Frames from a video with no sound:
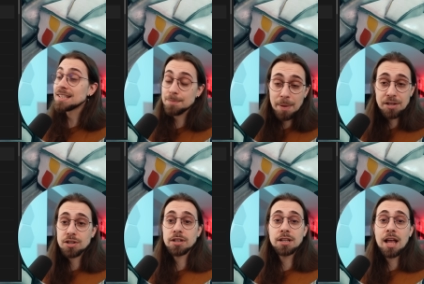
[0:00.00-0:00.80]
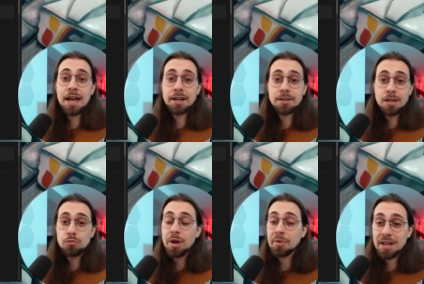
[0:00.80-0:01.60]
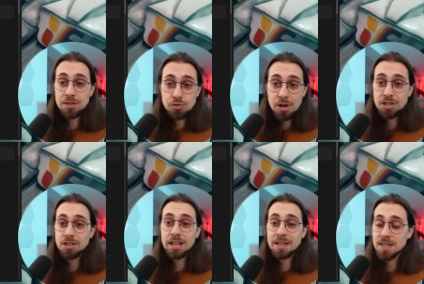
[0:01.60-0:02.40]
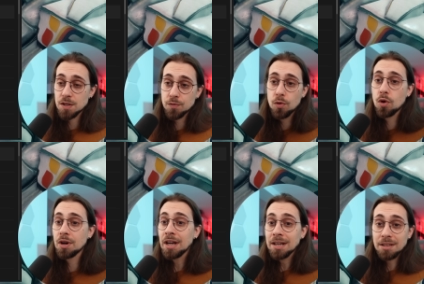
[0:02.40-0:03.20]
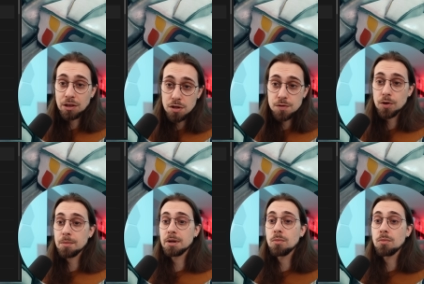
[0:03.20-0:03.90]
especially like the Ray Reconstruction DLSS 4, the transformer